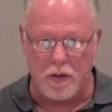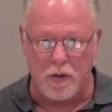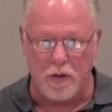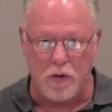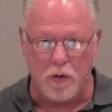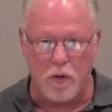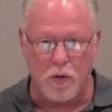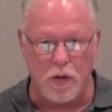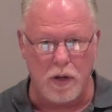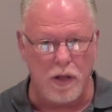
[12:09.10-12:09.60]

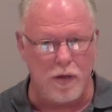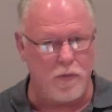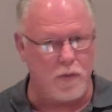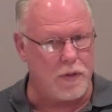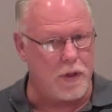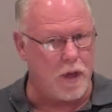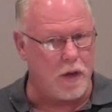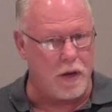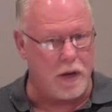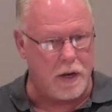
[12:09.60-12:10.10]
who live
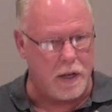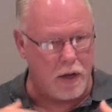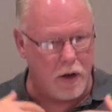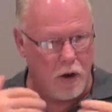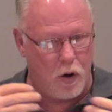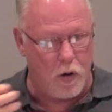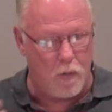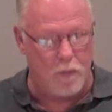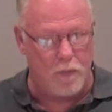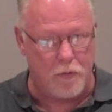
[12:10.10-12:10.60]
without any
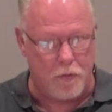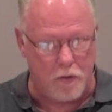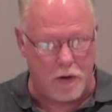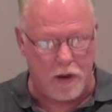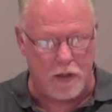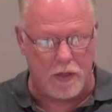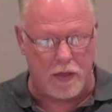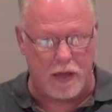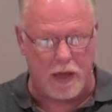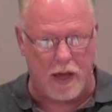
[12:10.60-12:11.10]
hope for
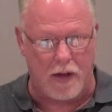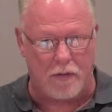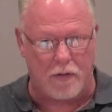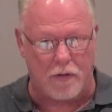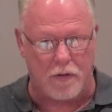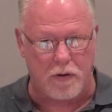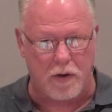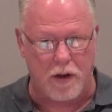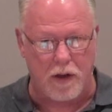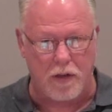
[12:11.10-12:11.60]
anything
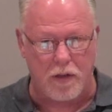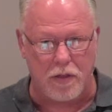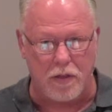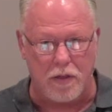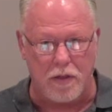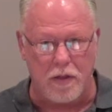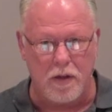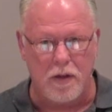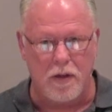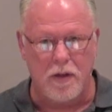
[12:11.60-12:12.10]
after death.
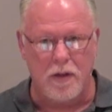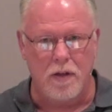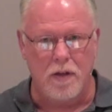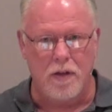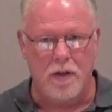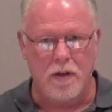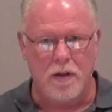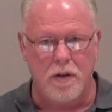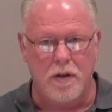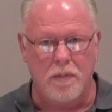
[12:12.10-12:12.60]

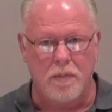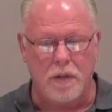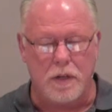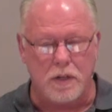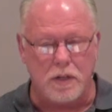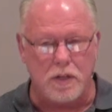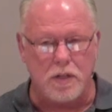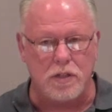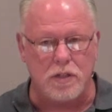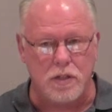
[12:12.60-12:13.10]

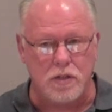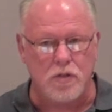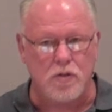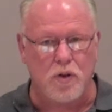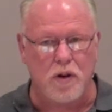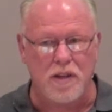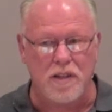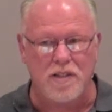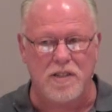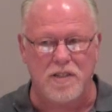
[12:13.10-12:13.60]
Because Jesus is
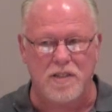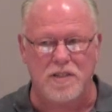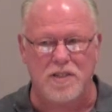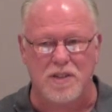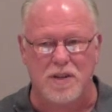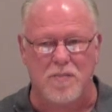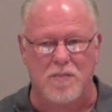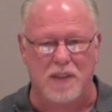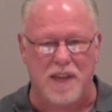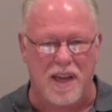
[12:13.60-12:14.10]
trying to teach us
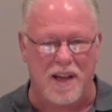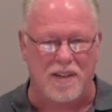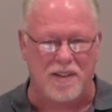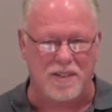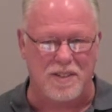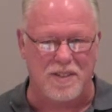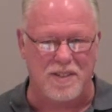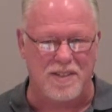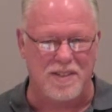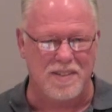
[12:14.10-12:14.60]
something
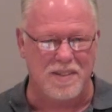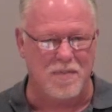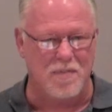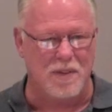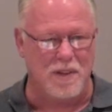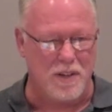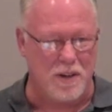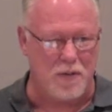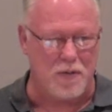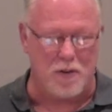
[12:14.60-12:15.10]
else,
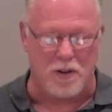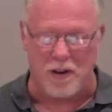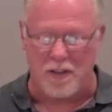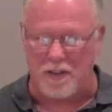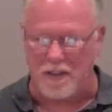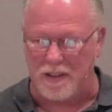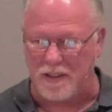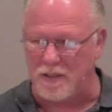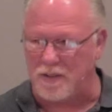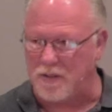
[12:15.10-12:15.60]
something different
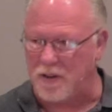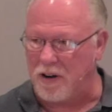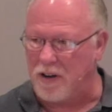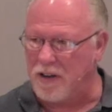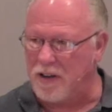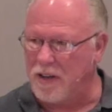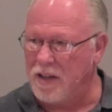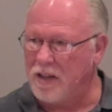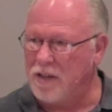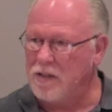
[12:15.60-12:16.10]
in this, right?
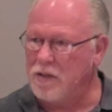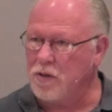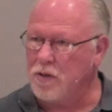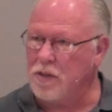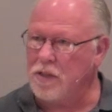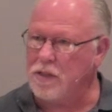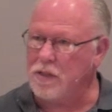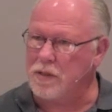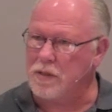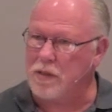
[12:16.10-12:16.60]
So
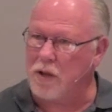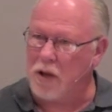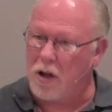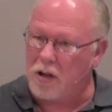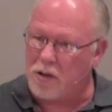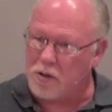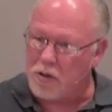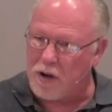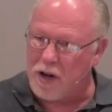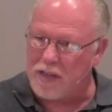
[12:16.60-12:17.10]
he's
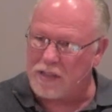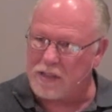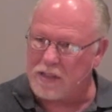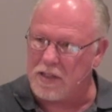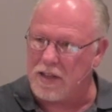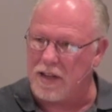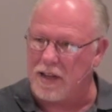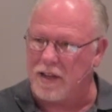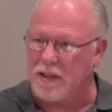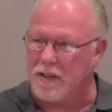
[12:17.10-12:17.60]

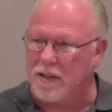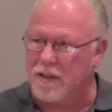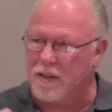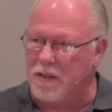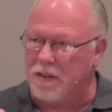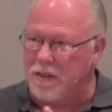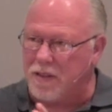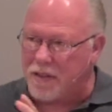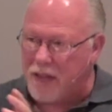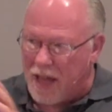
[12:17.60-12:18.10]
contrasting
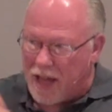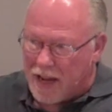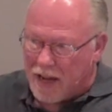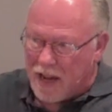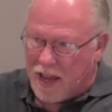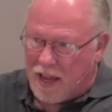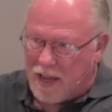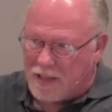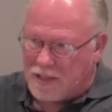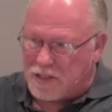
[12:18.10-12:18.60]
that
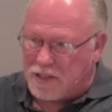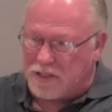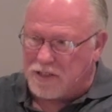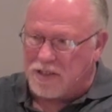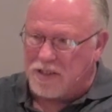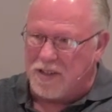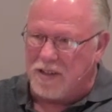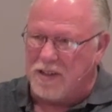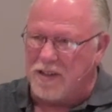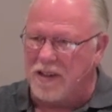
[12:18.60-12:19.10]
age
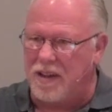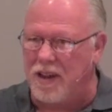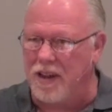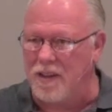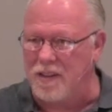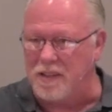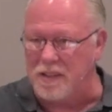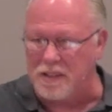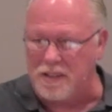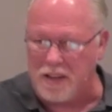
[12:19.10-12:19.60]

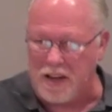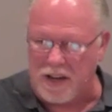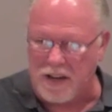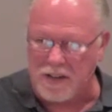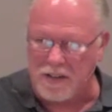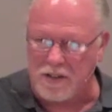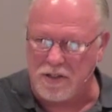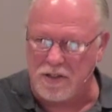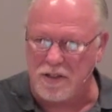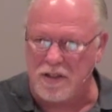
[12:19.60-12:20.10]
and this
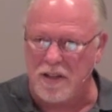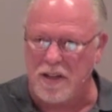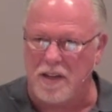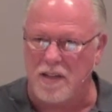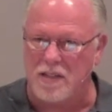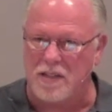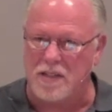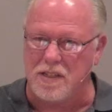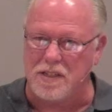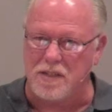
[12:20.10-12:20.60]
age. And
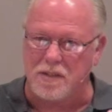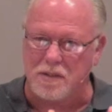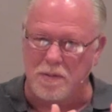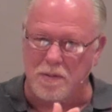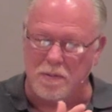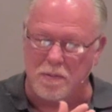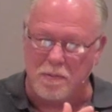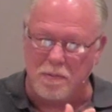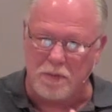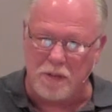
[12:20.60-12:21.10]
he says,
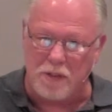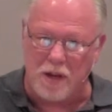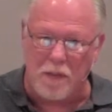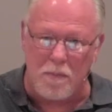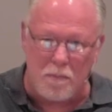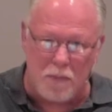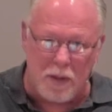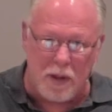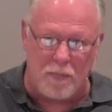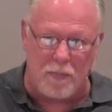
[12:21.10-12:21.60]

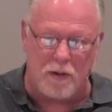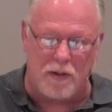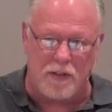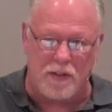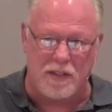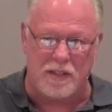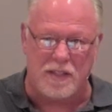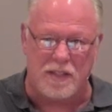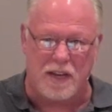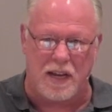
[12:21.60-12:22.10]
some people in
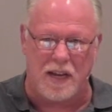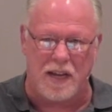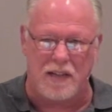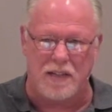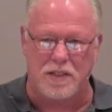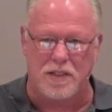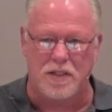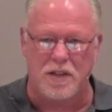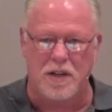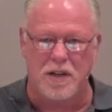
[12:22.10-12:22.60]
this
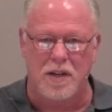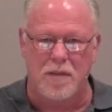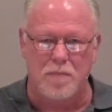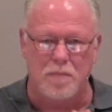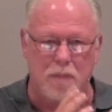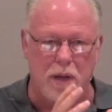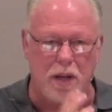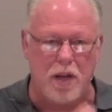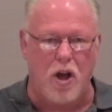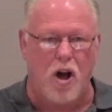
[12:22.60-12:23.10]
age
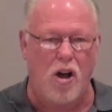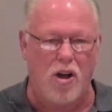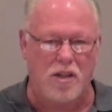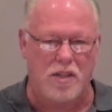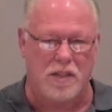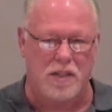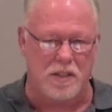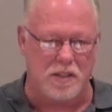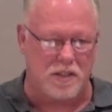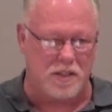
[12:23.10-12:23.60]
belong
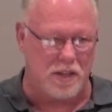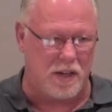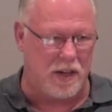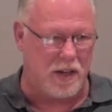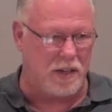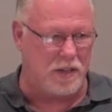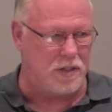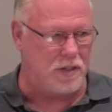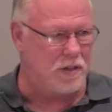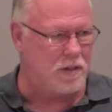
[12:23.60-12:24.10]
to this
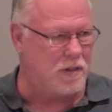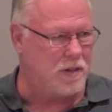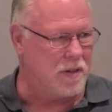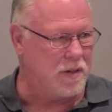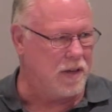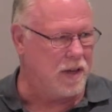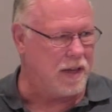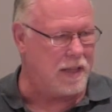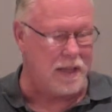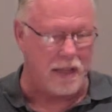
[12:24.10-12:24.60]
age,
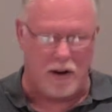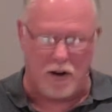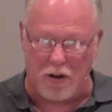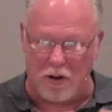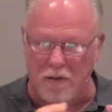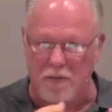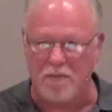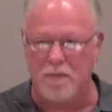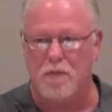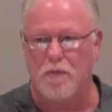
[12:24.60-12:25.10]
like
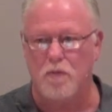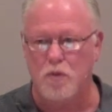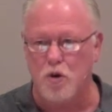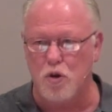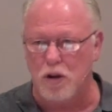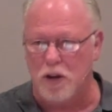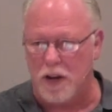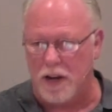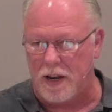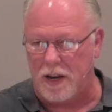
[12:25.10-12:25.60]
they're
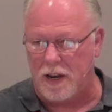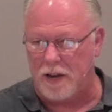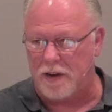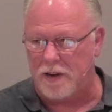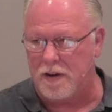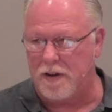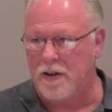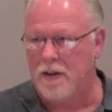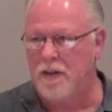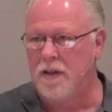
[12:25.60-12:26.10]
rooted in it.
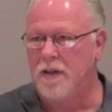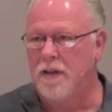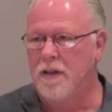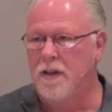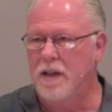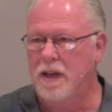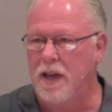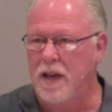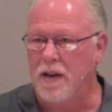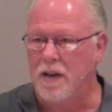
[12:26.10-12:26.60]

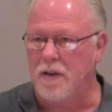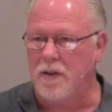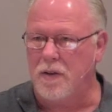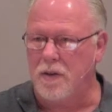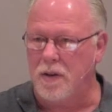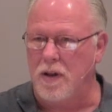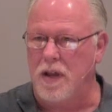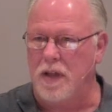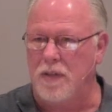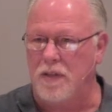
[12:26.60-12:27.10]
And
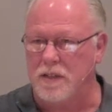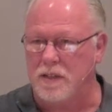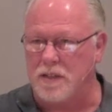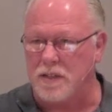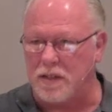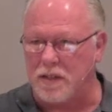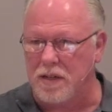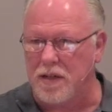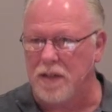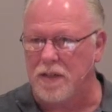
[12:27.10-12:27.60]
in
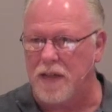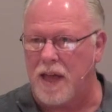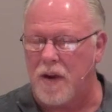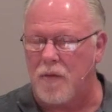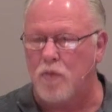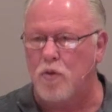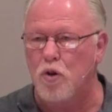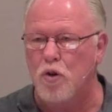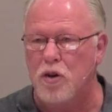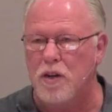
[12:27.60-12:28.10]
this,
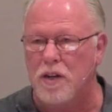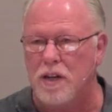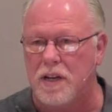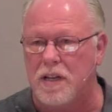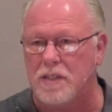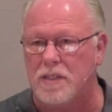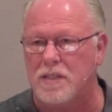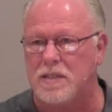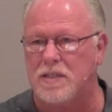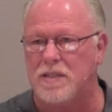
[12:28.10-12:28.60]
that
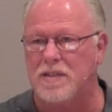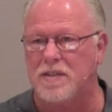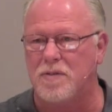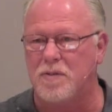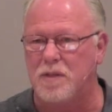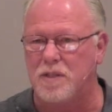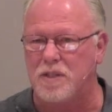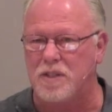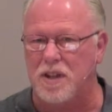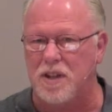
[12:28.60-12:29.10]
rootedness
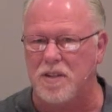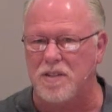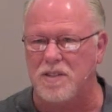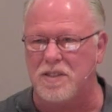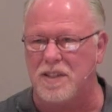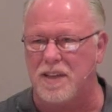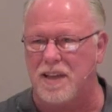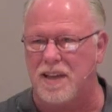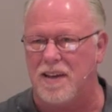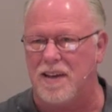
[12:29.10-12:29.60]

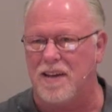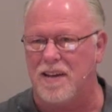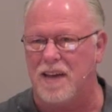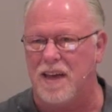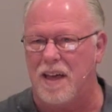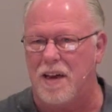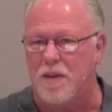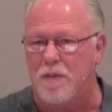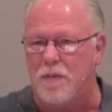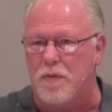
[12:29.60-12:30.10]
results in
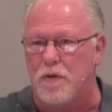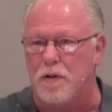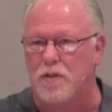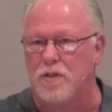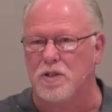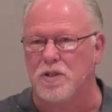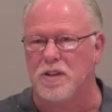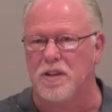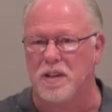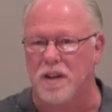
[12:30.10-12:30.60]
an
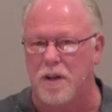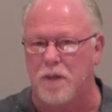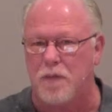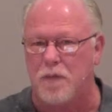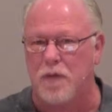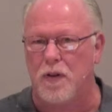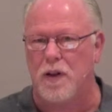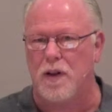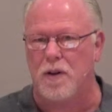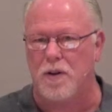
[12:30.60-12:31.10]
aversion, a
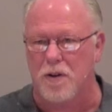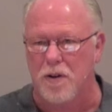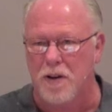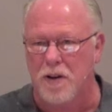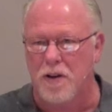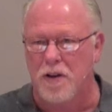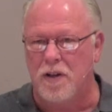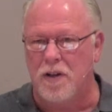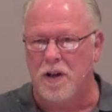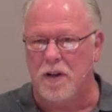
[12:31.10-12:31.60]
fear
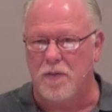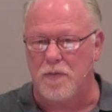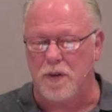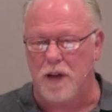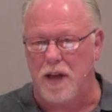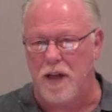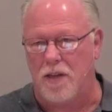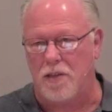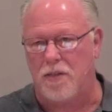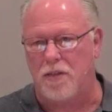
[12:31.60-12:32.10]
of
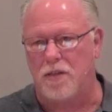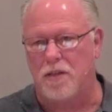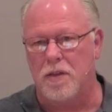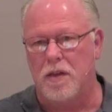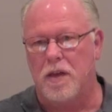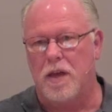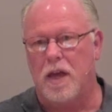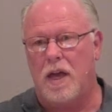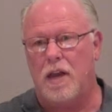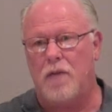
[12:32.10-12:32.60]
death.
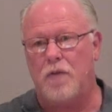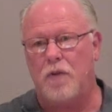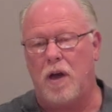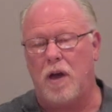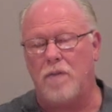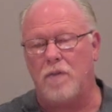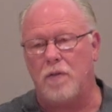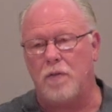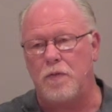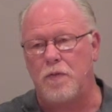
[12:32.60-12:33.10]
And if you
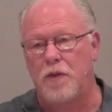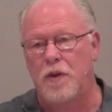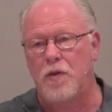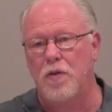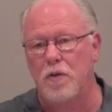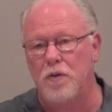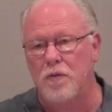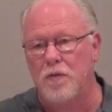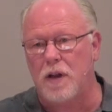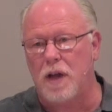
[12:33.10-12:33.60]
have a
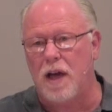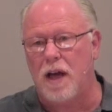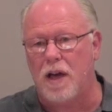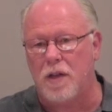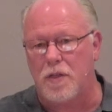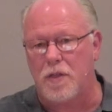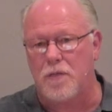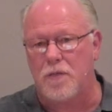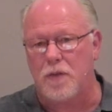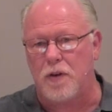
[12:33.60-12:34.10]
fear of
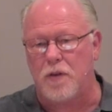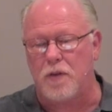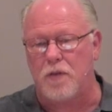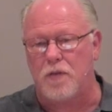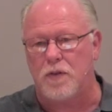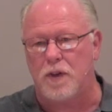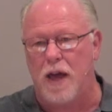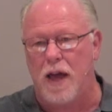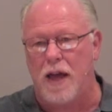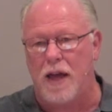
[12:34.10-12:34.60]
death, fear
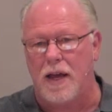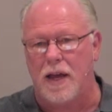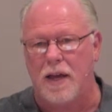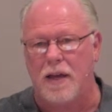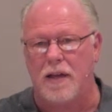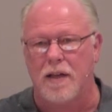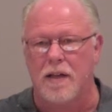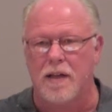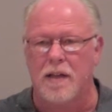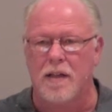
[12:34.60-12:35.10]
of
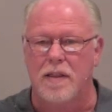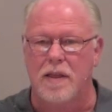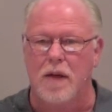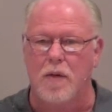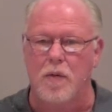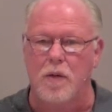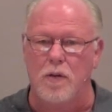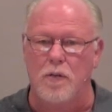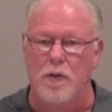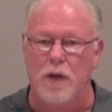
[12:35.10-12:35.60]
dying,
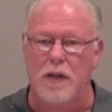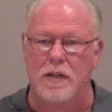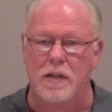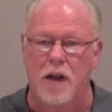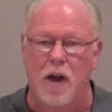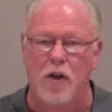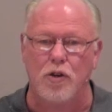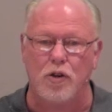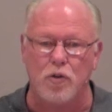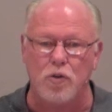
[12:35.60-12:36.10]
that will affect
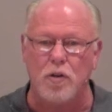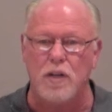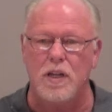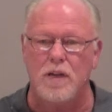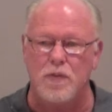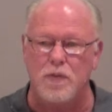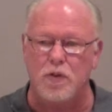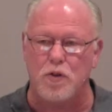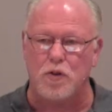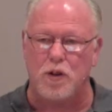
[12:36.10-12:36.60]
how you
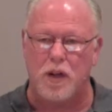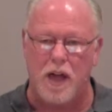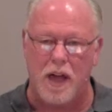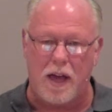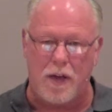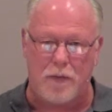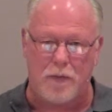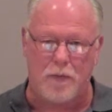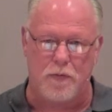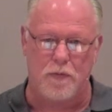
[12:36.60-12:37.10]
live your
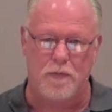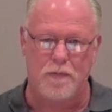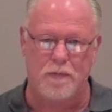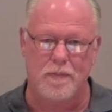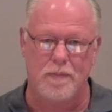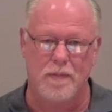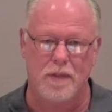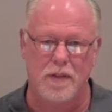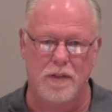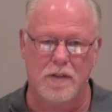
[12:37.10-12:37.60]
life.
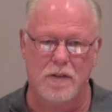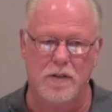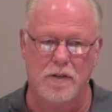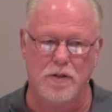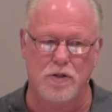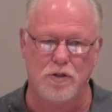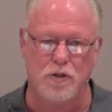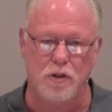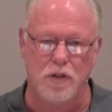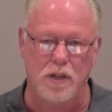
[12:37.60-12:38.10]

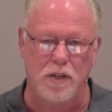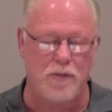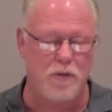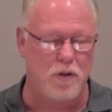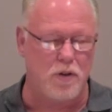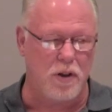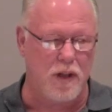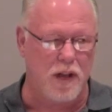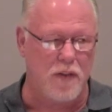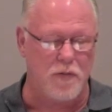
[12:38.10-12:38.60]
Because you'll live
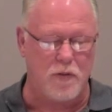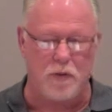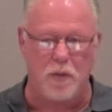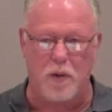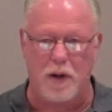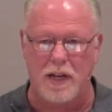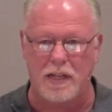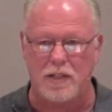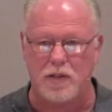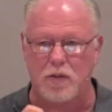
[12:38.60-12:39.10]
your life in
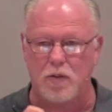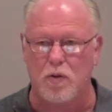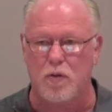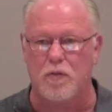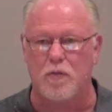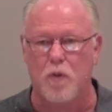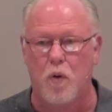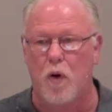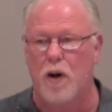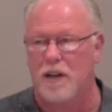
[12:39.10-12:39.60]
ways to
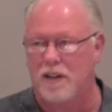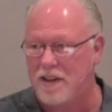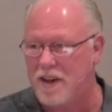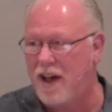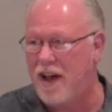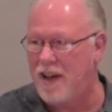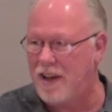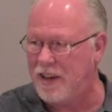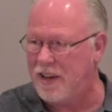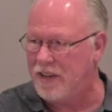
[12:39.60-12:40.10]
avoid
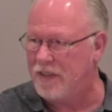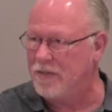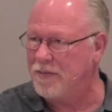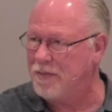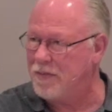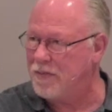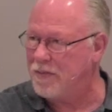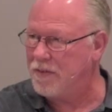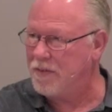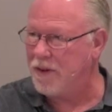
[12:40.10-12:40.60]
dying,
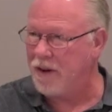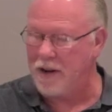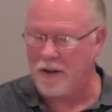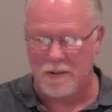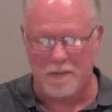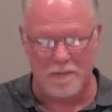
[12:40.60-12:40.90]
right?